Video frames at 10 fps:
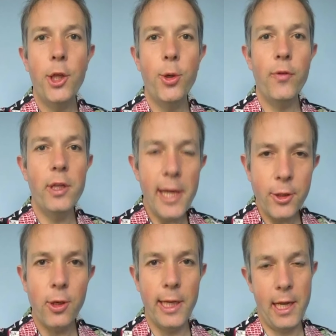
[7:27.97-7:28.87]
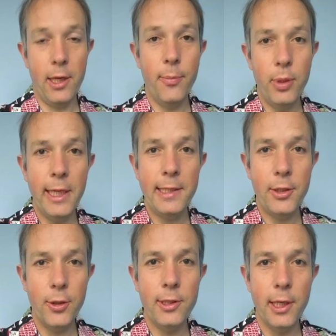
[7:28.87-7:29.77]
You have literally
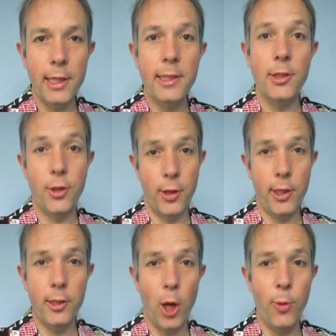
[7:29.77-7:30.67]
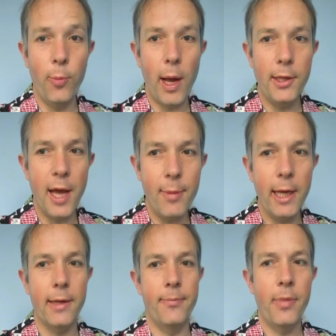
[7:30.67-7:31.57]
completed your studies during a global pandemic.